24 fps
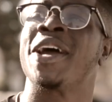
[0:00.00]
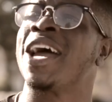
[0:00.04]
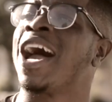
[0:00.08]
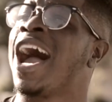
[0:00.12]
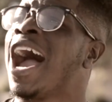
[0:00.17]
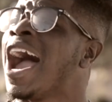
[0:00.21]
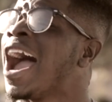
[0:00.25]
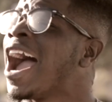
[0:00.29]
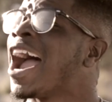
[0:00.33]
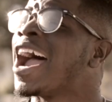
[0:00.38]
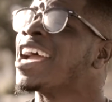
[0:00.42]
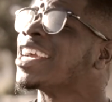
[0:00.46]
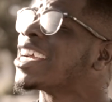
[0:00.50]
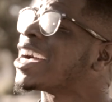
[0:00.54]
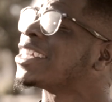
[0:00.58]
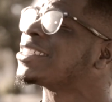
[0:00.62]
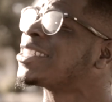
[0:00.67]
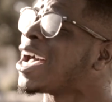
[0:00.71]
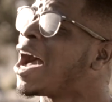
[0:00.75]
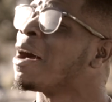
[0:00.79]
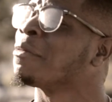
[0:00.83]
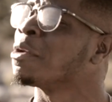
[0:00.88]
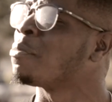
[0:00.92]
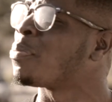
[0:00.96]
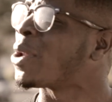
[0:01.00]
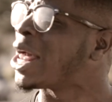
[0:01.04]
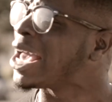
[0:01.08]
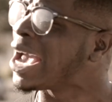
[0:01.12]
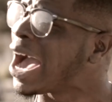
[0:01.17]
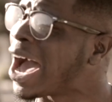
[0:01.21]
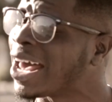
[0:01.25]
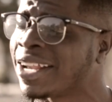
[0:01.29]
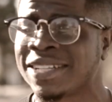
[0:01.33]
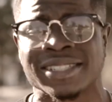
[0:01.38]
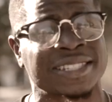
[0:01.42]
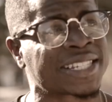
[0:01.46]
man. I ain't got time to play
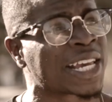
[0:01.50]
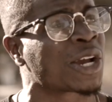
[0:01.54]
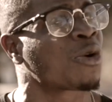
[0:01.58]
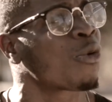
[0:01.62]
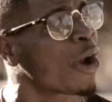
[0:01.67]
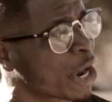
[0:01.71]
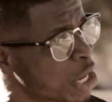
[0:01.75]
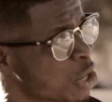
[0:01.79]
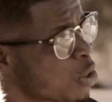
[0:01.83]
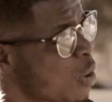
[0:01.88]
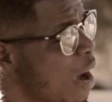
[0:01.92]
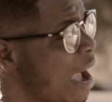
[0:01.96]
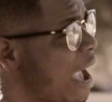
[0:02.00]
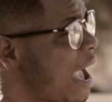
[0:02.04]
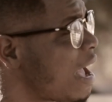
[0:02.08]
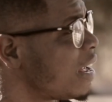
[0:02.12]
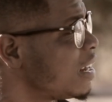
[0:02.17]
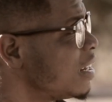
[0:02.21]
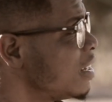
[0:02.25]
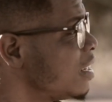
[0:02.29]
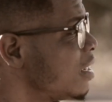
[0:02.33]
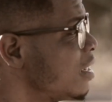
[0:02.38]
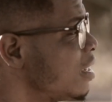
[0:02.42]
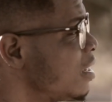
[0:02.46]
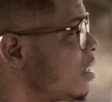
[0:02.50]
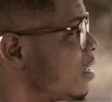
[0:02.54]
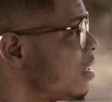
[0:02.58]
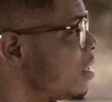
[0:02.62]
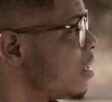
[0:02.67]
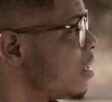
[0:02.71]
hide and seek. Where you at? Man,